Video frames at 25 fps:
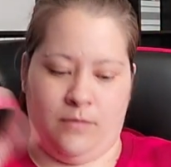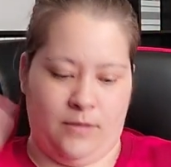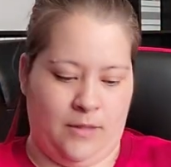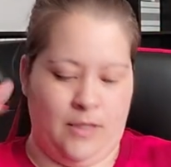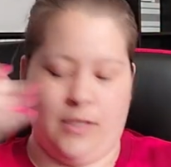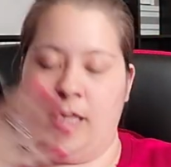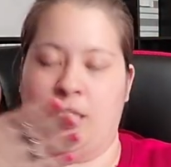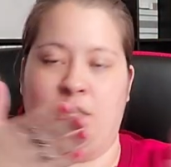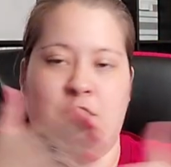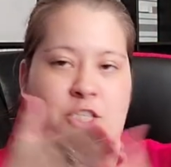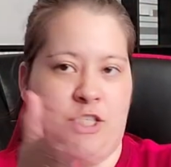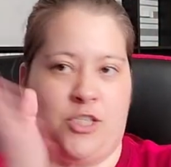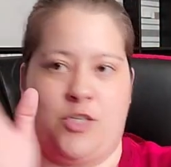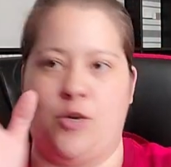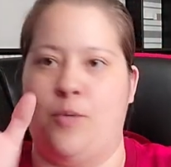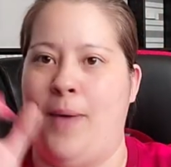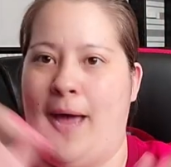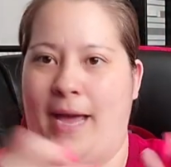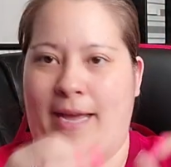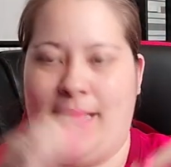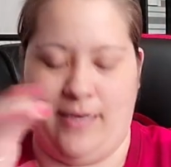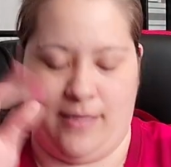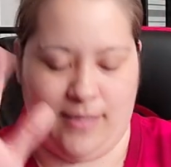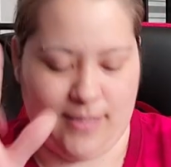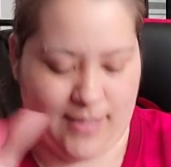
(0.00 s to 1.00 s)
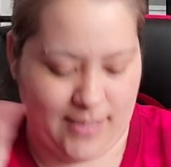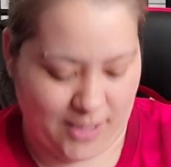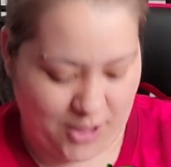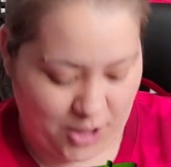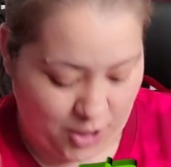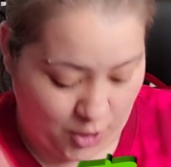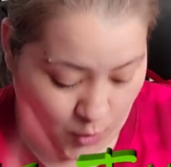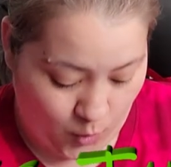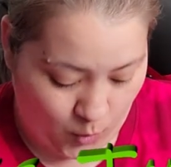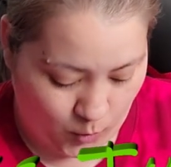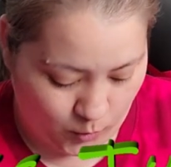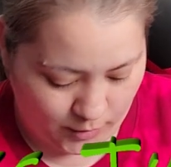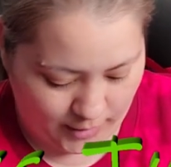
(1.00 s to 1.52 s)
Let's just go back into stitching.
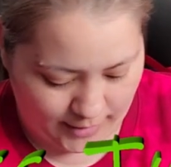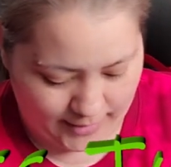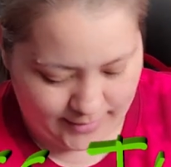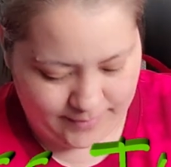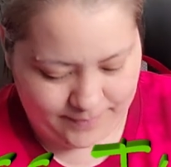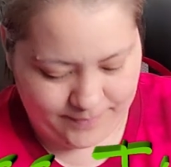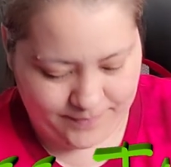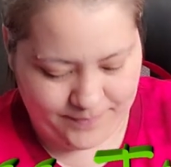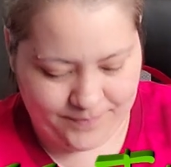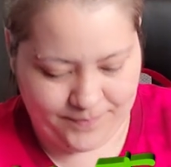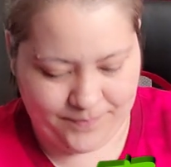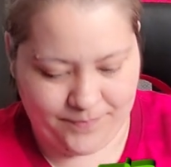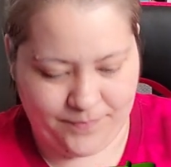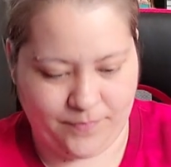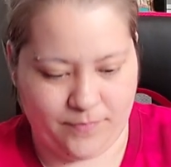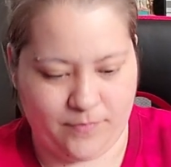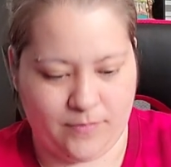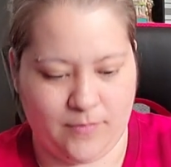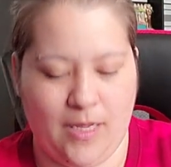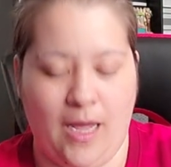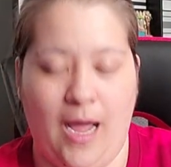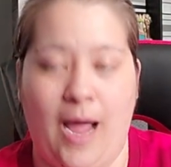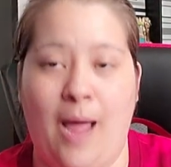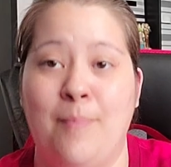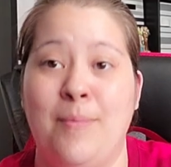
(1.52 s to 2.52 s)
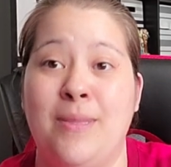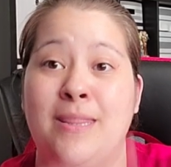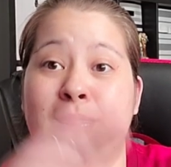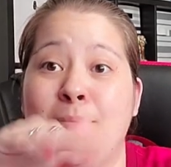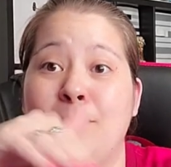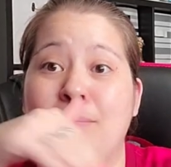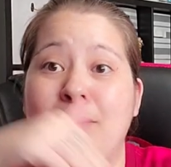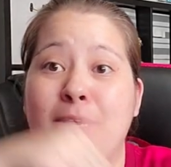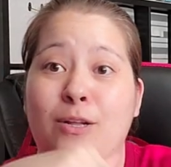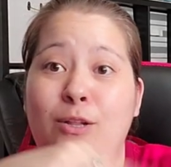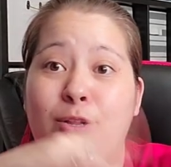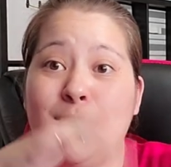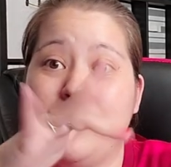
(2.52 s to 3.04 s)
Hold on. I'm in the
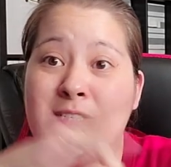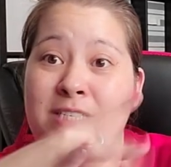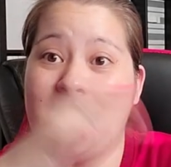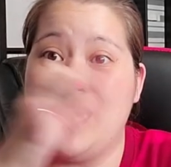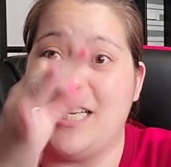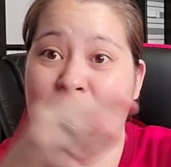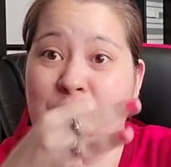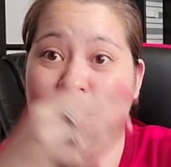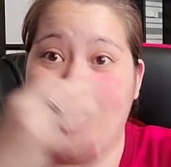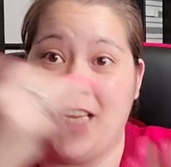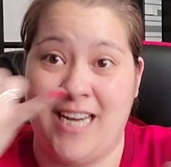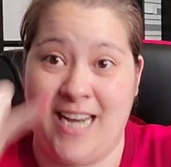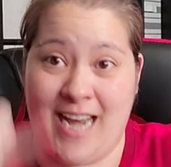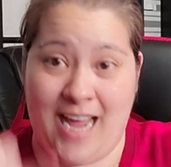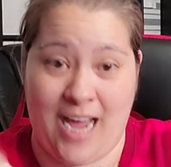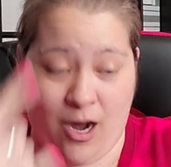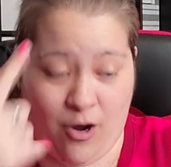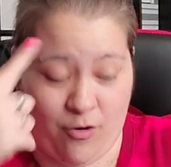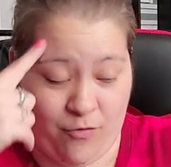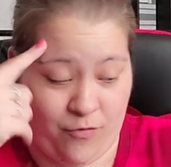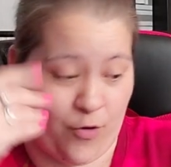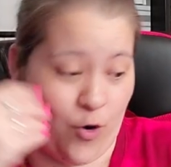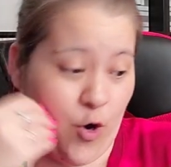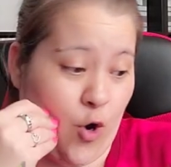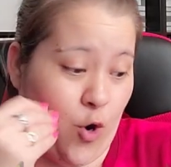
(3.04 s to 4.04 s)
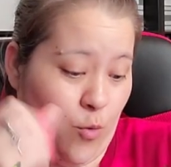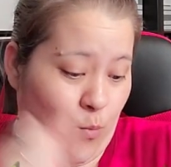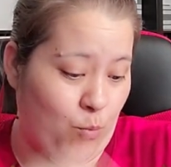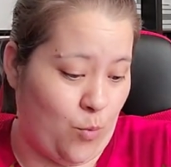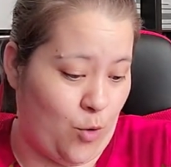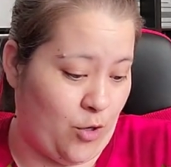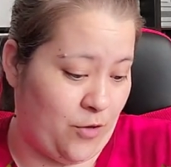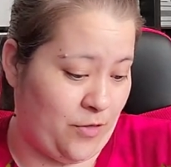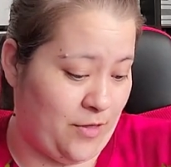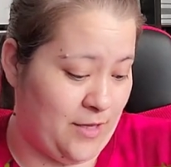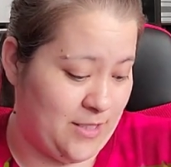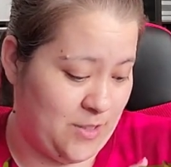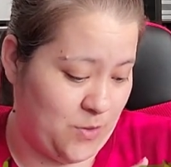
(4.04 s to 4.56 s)
middle of stitching now for
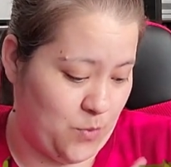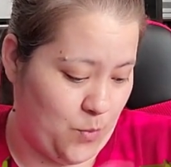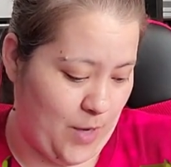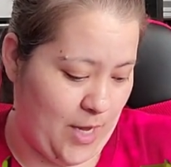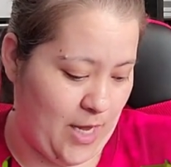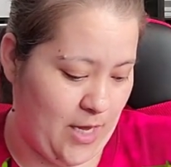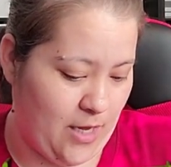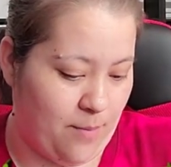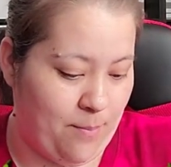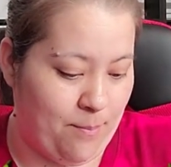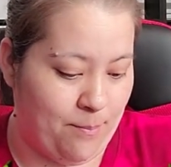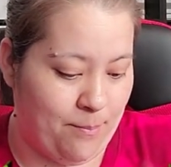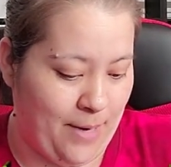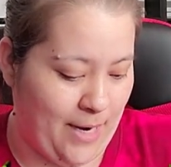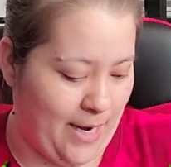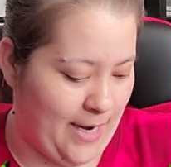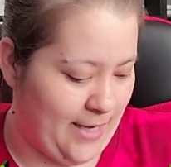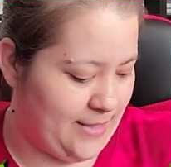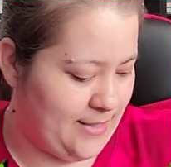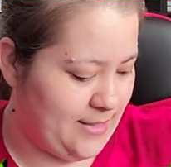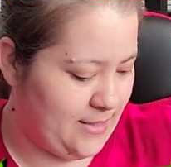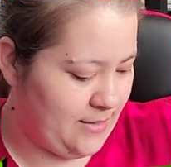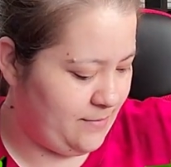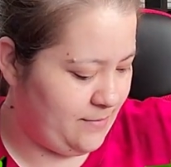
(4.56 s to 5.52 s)
homework this week, but